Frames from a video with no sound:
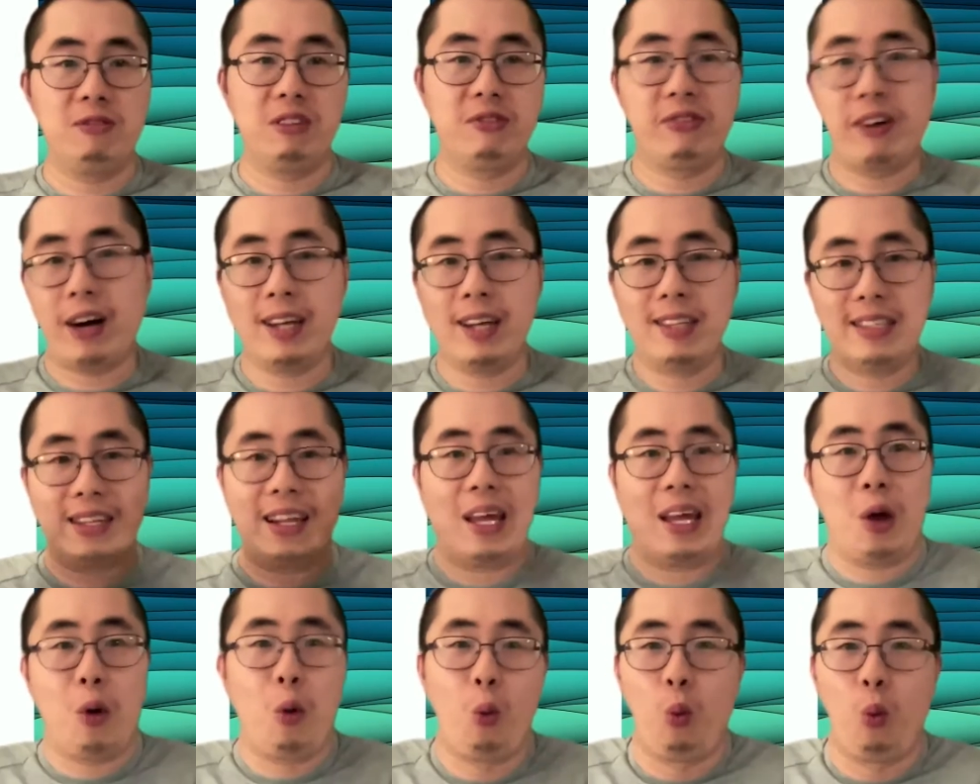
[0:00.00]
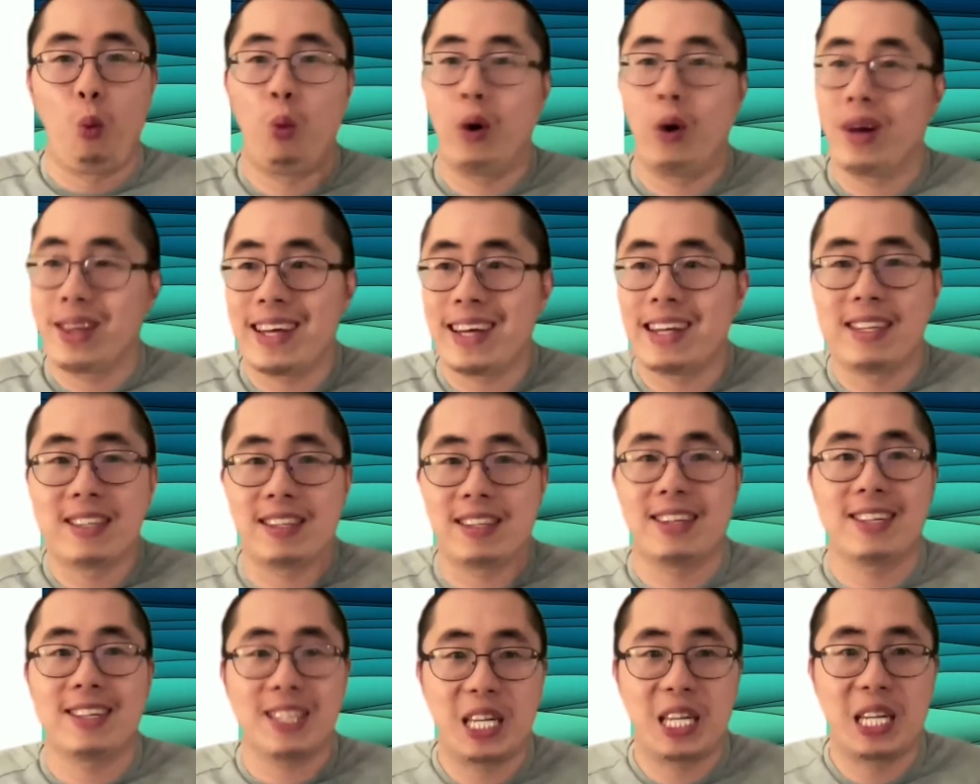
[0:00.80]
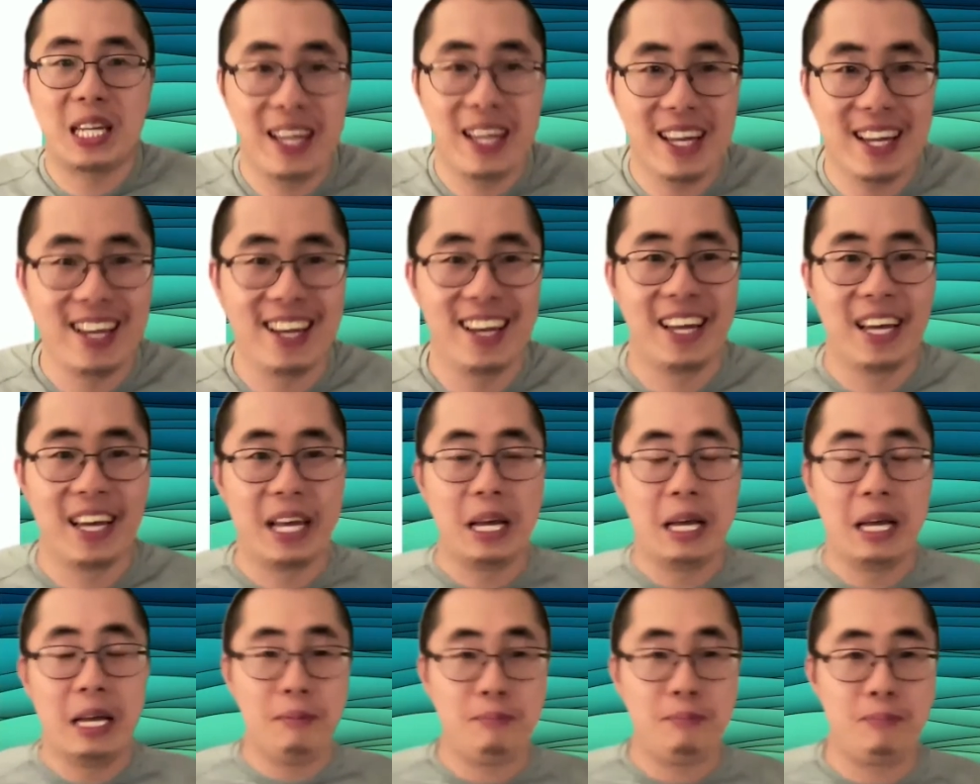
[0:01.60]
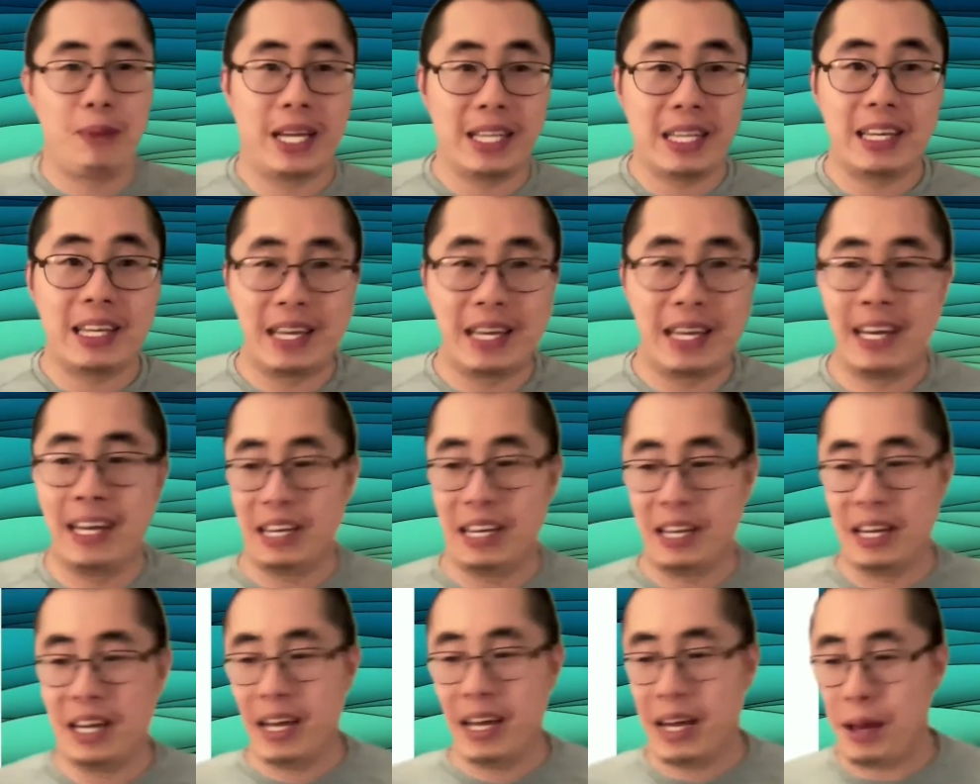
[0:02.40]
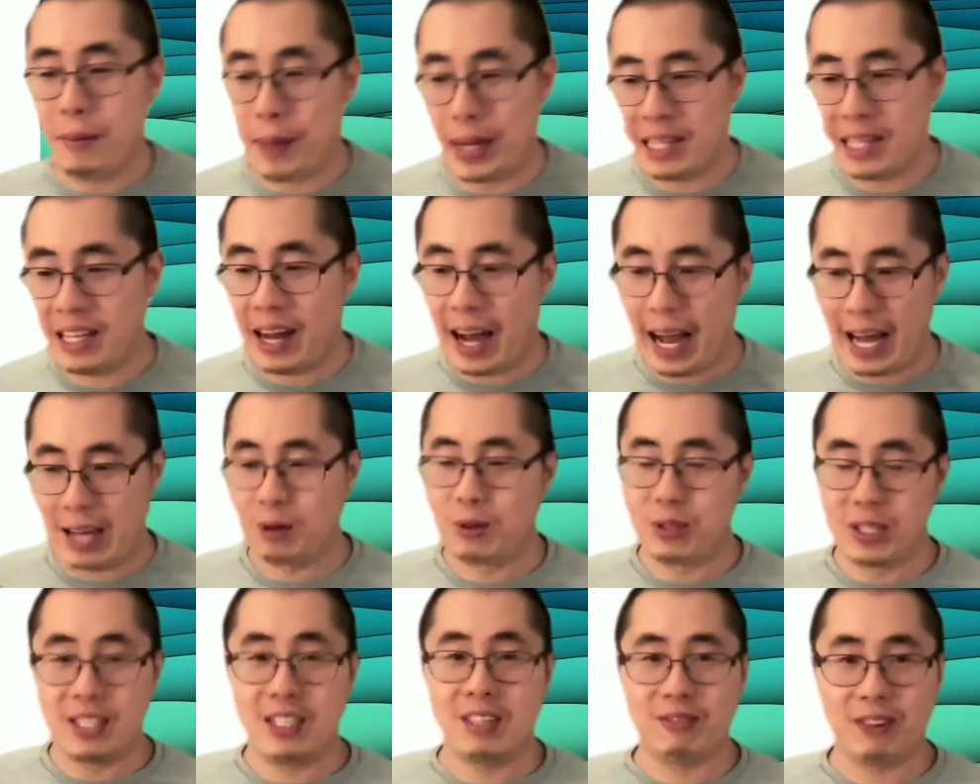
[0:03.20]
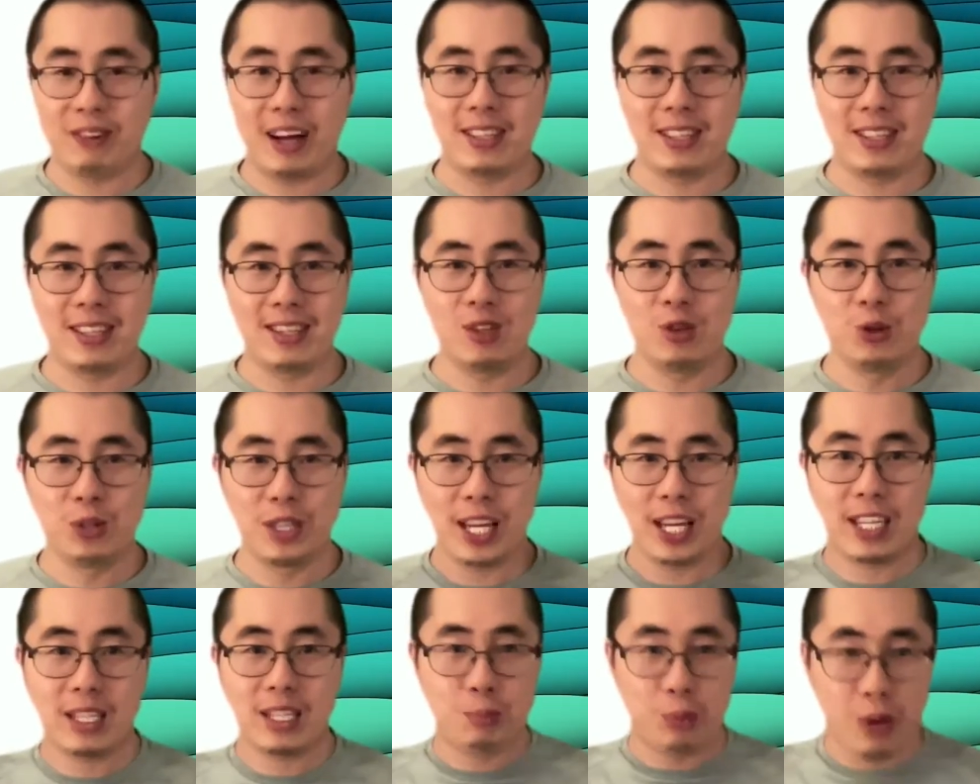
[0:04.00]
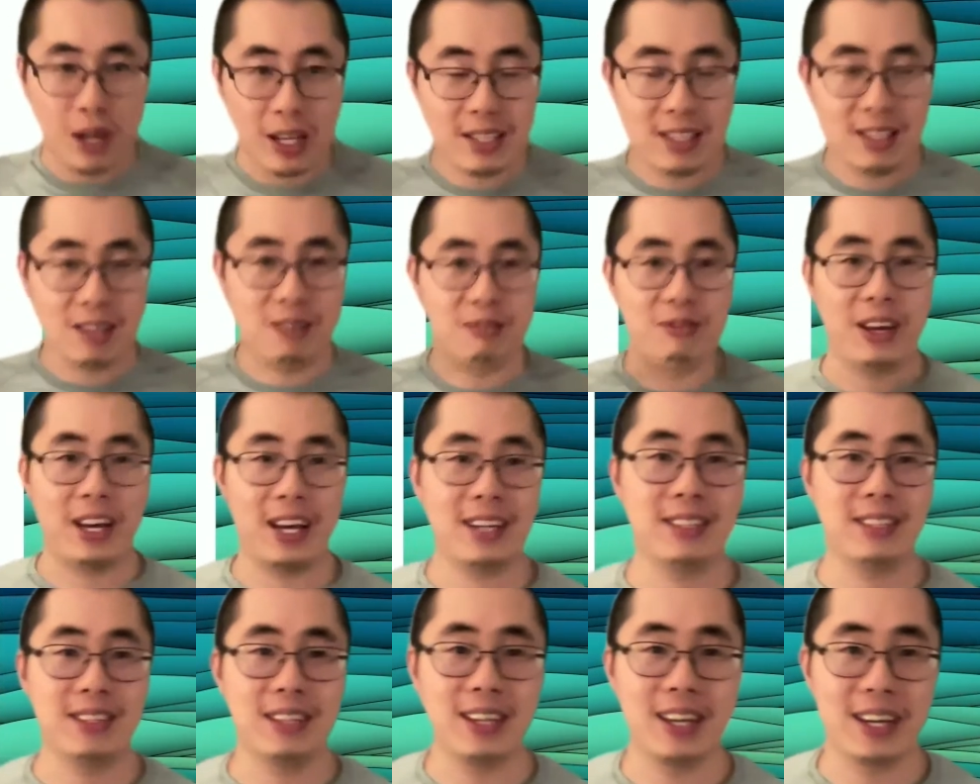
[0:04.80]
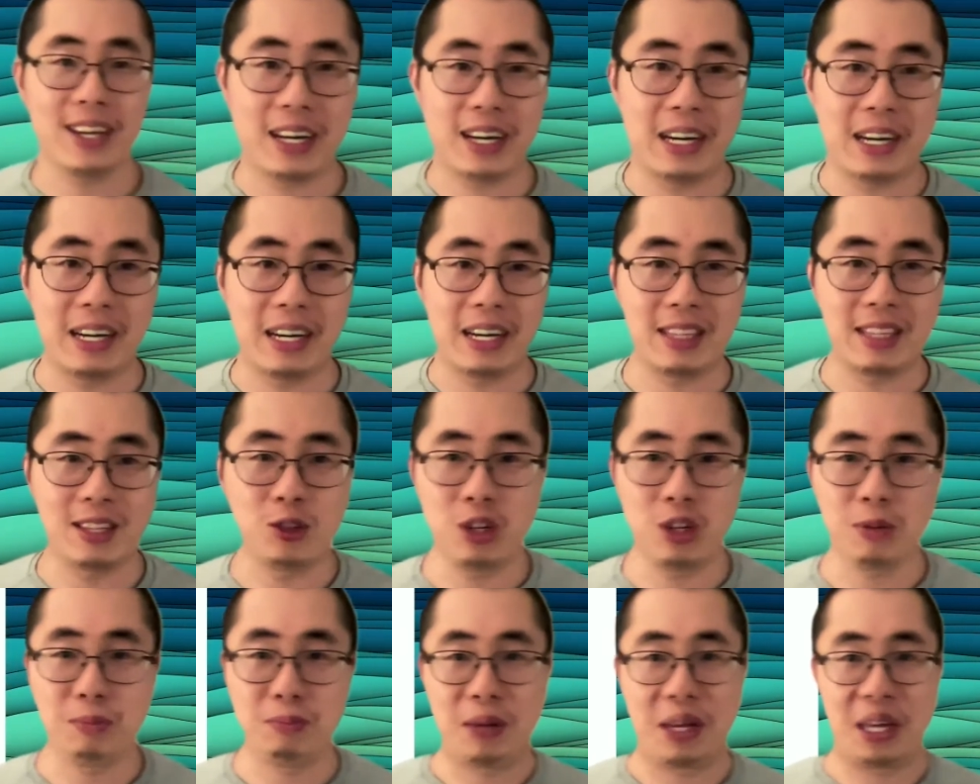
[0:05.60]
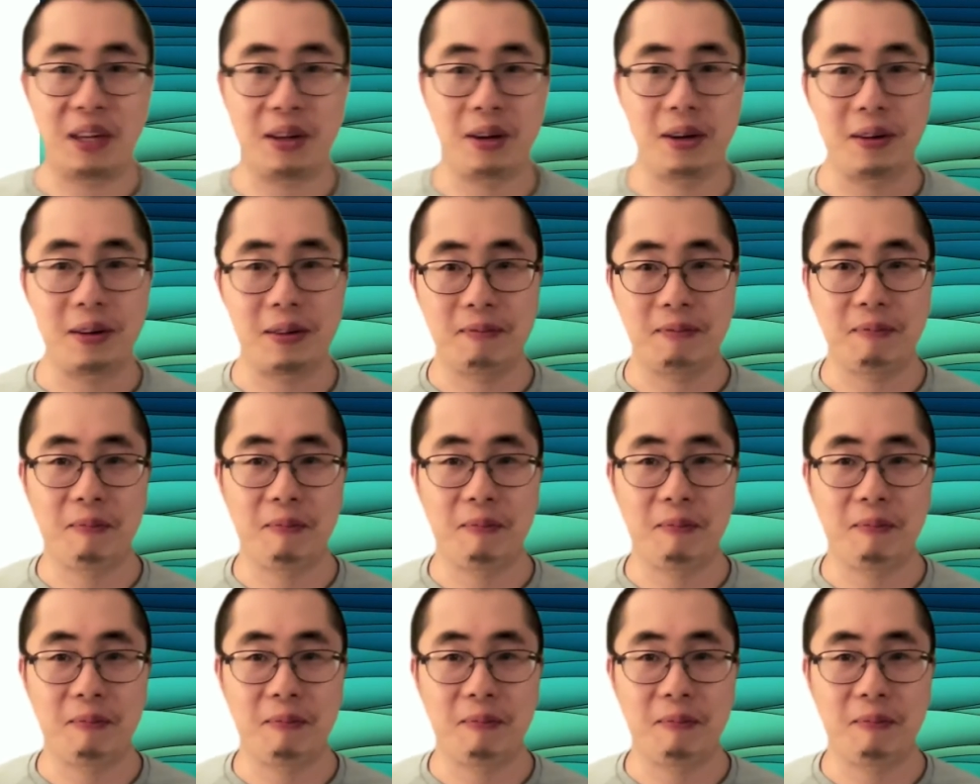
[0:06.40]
device, like what is it? Many IoT devices use expressive as the chip maker.